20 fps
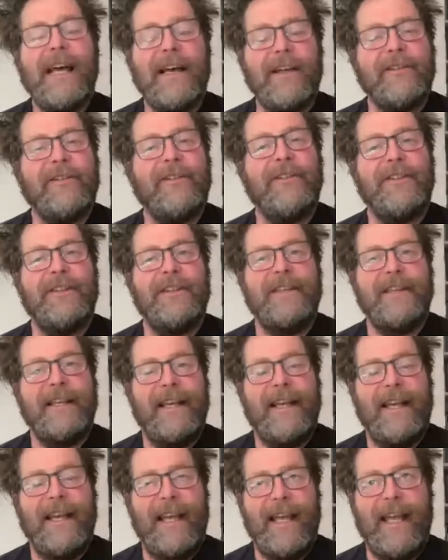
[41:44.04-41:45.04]
deaths
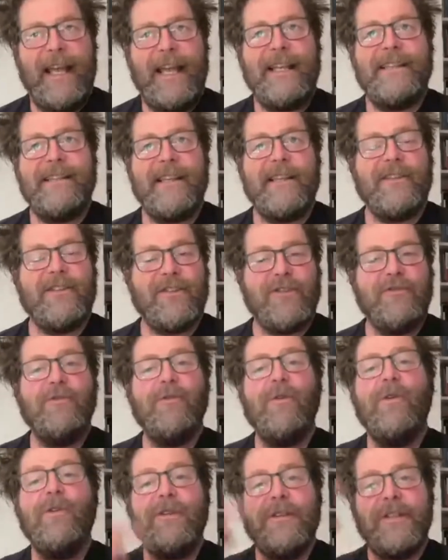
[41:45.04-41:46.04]
is
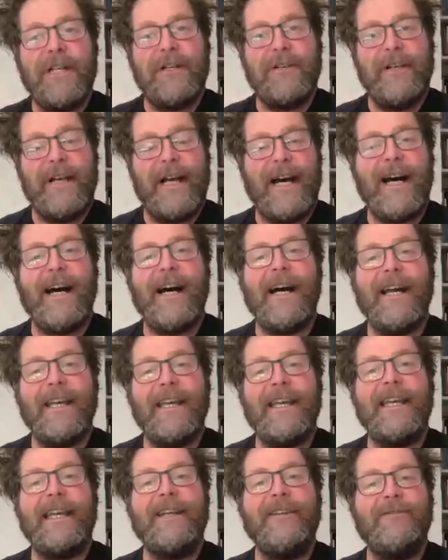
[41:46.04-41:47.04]
extraordinarily high
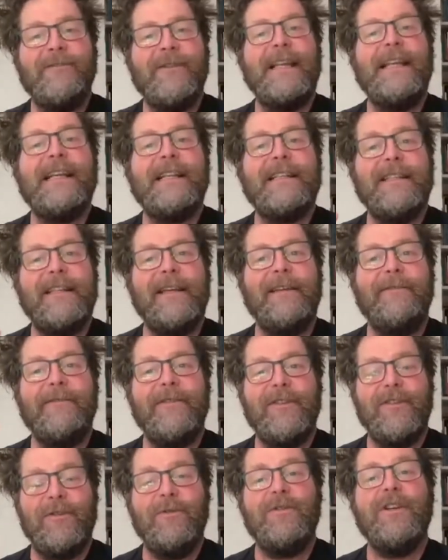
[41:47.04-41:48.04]
in relative
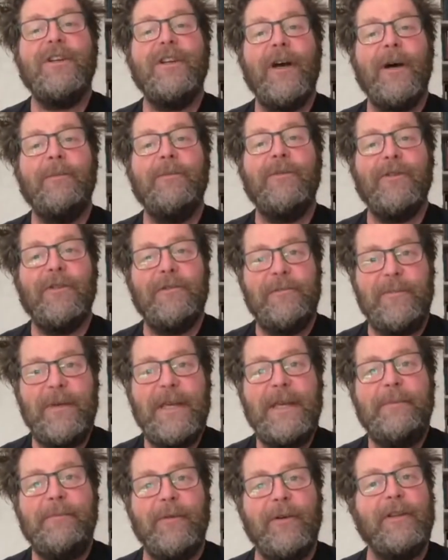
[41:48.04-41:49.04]
to the number of
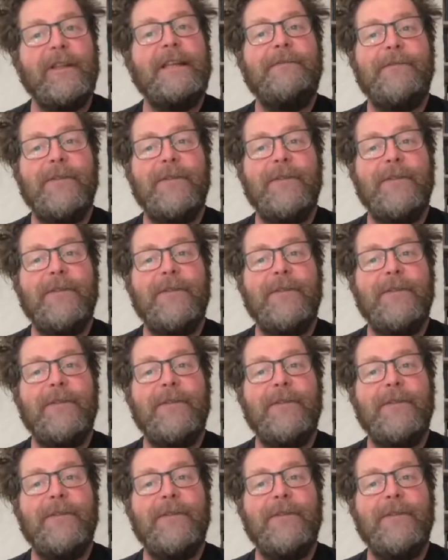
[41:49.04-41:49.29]
people.